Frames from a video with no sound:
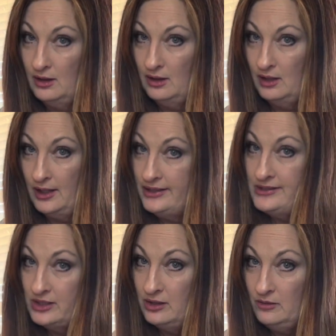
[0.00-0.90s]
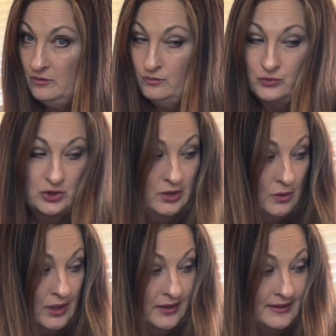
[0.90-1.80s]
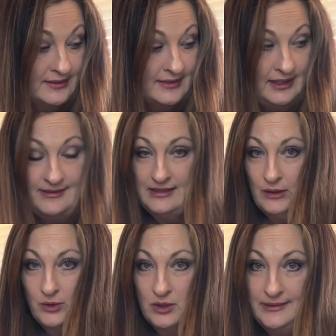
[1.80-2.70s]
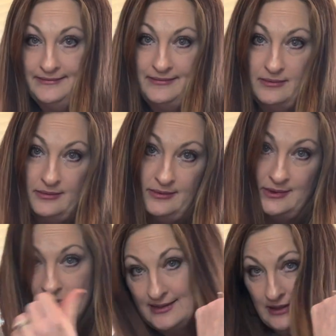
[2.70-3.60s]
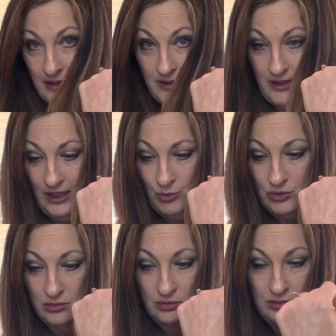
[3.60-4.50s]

I didn't show you all the seeds that were on this side of the table.